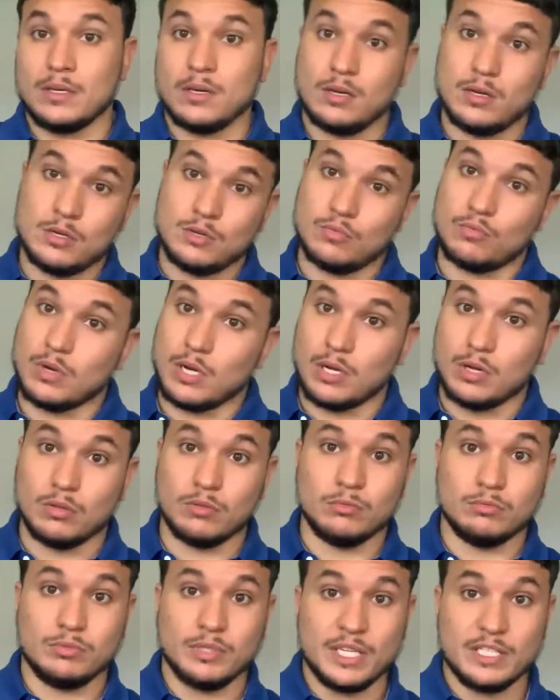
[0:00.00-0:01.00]
oh well,
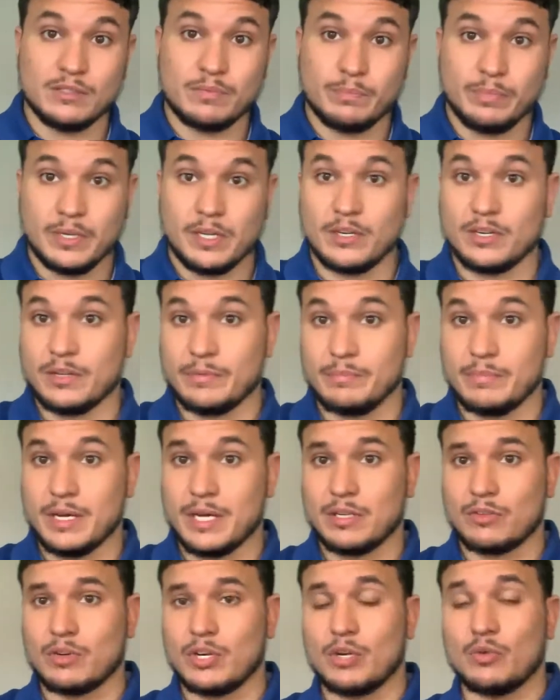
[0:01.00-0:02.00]
that's better than
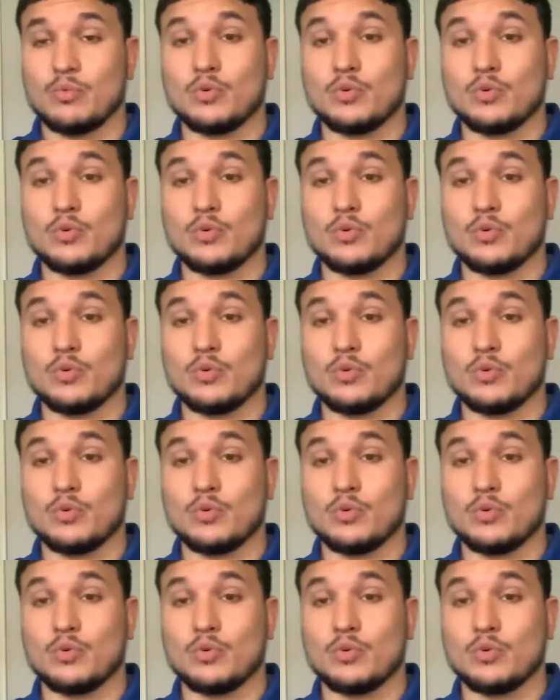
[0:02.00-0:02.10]
bad credit.